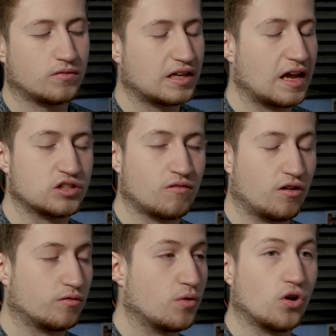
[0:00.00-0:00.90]
kids
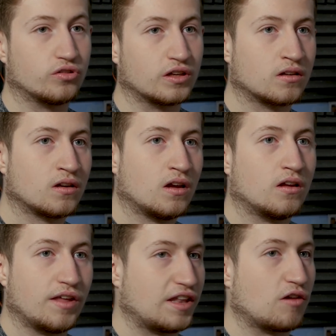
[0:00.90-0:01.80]
around Burnley,
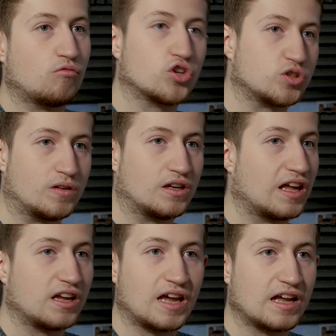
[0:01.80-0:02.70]
that they watch me and
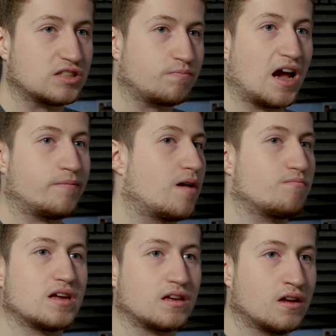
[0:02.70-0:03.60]
they get inspired by
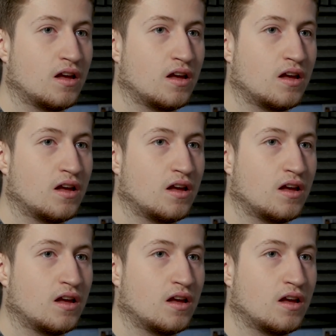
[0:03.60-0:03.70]
me.